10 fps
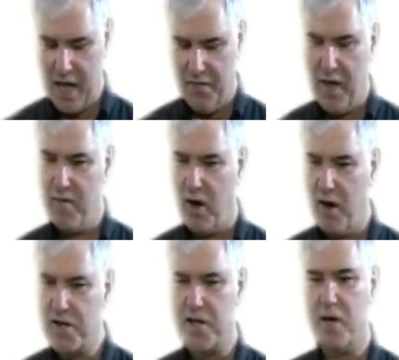They've
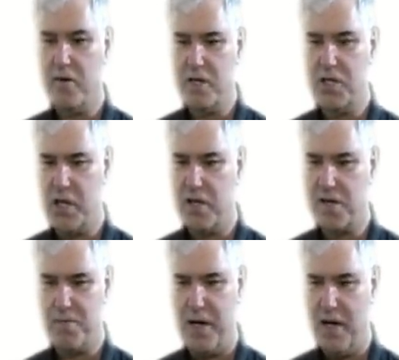also just
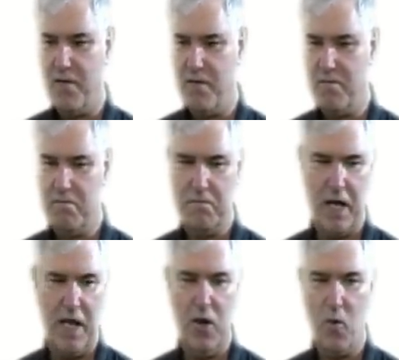spent
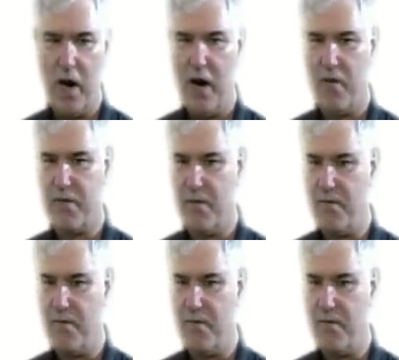anywhere from